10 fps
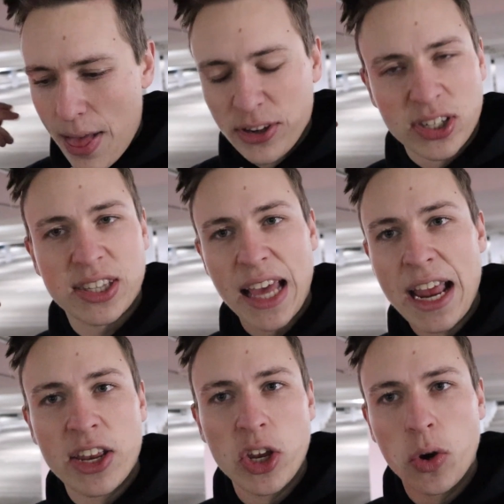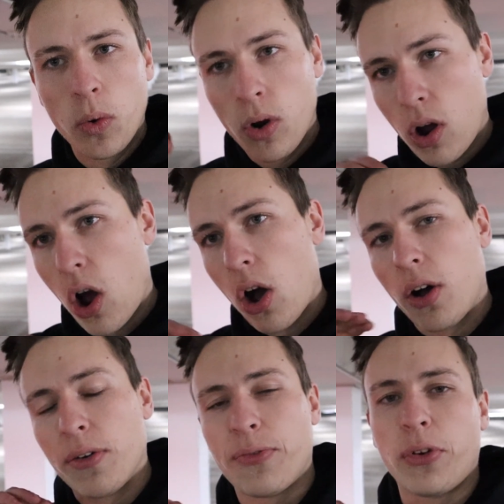And just thank you
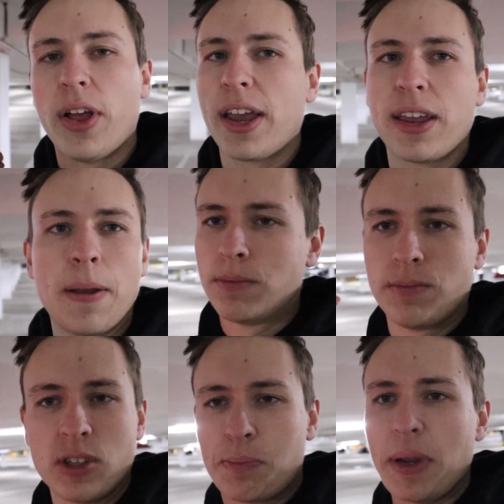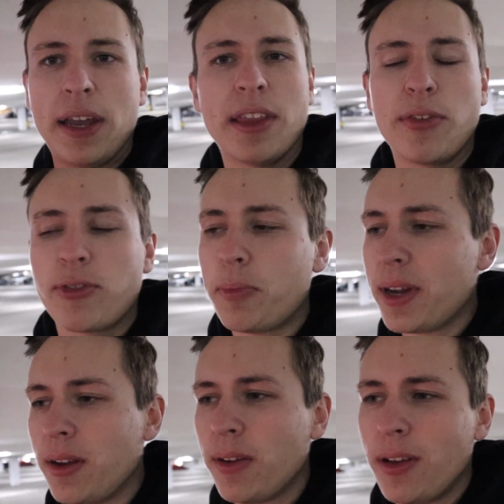all for like just being there for me.